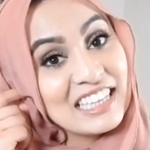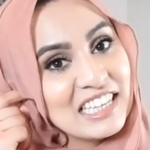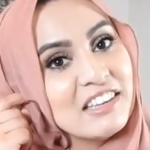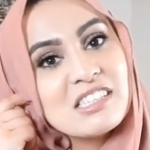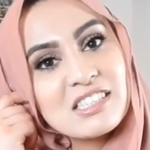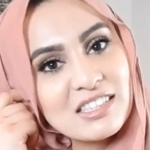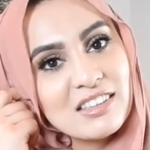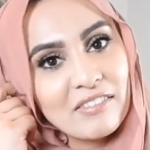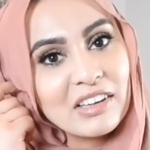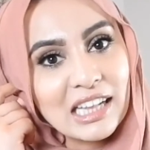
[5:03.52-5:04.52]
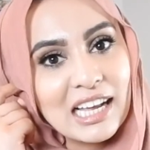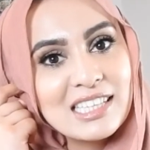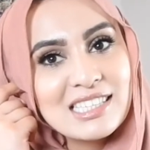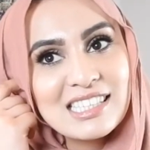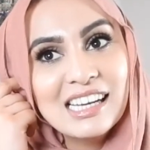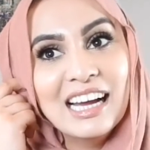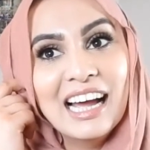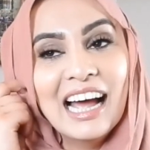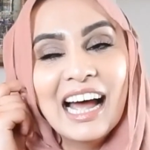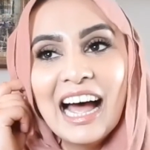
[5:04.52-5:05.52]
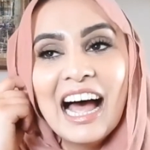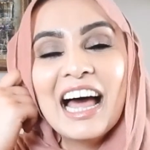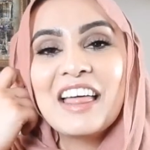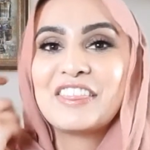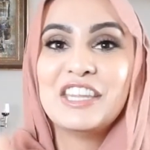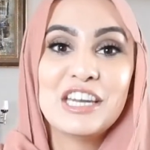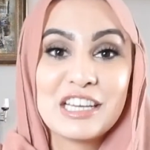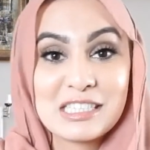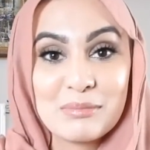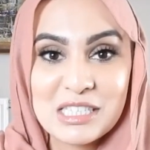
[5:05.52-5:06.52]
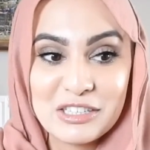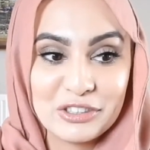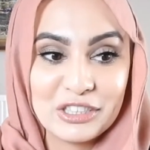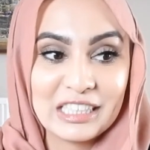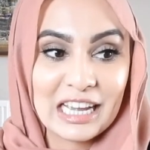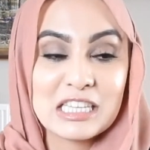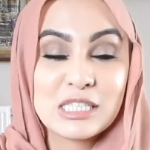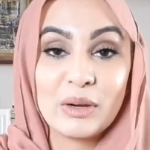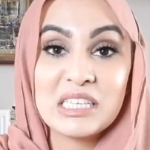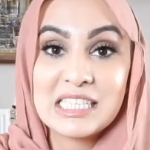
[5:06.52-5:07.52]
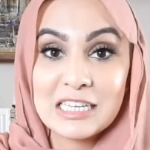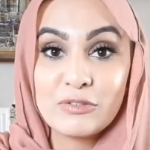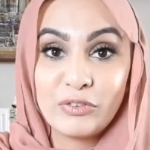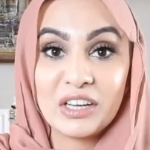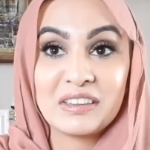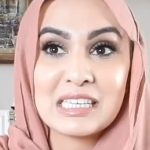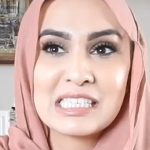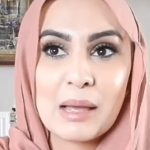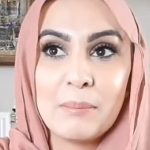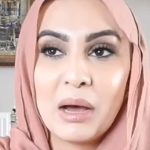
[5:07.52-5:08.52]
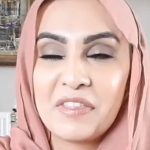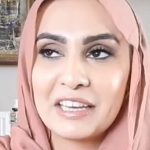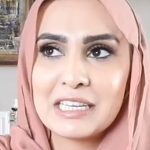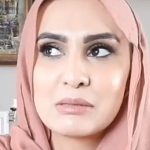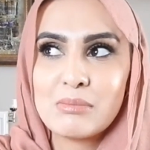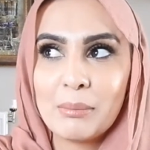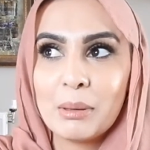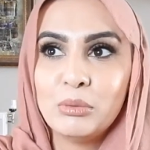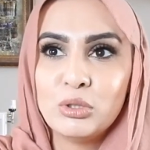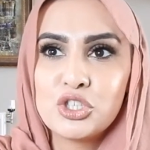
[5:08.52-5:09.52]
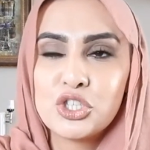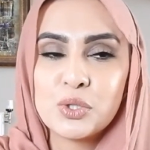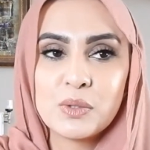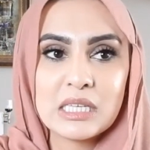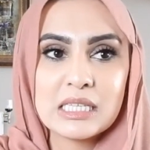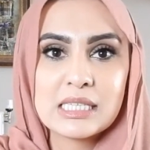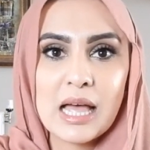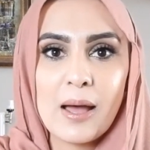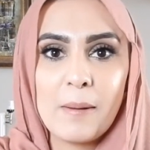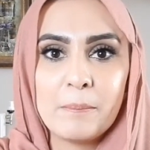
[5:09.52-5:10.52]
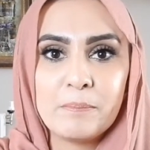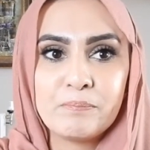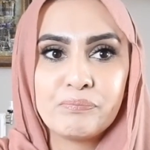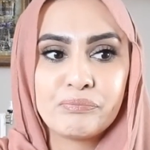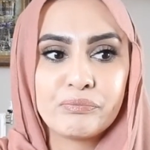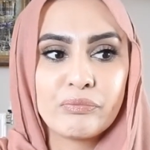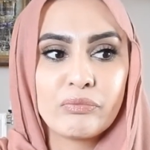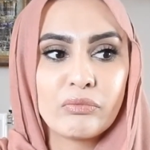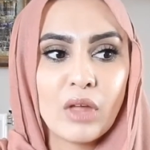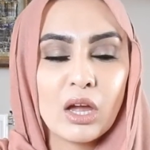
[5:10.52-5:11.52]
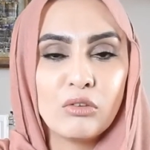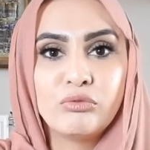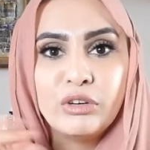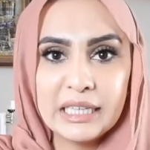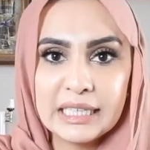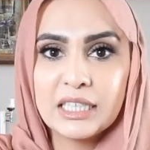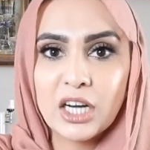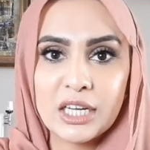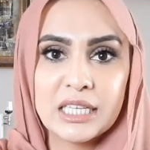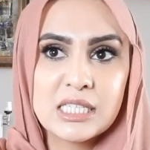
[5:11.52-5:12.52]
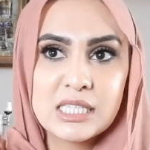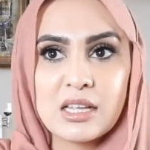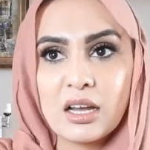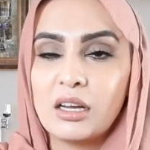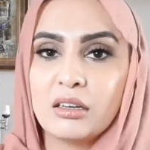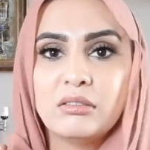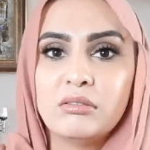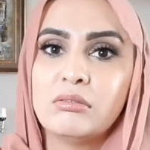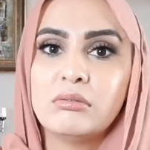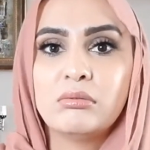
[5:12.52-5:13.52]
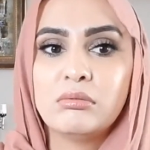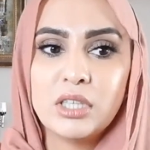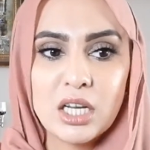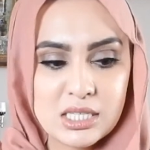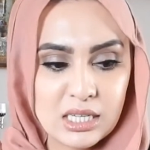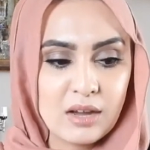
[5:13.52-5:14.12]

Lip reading: He's loving this. The nursing material you can get. So I did find this, I think it's Mama Moosh do these really nice nursing